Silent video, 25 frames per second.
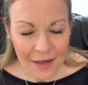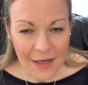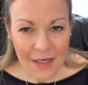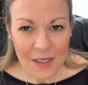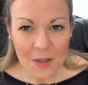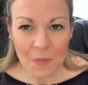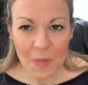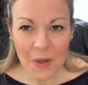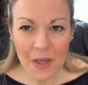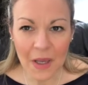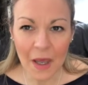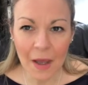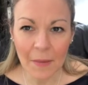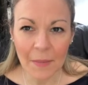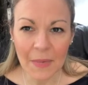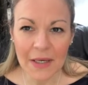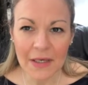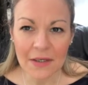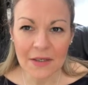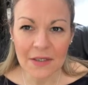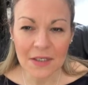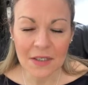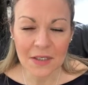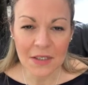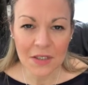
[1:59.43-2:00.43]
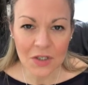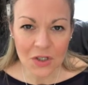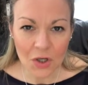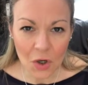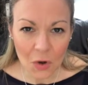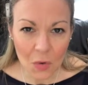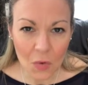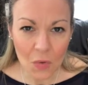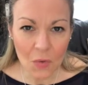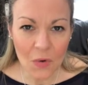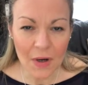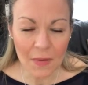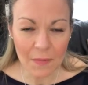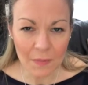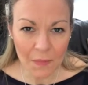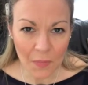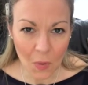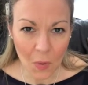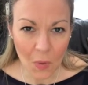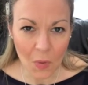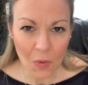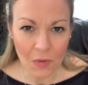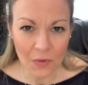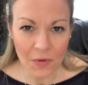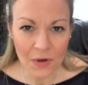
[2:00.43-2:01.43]
is becoming so
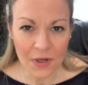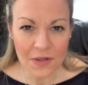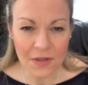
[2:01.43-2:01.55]
important.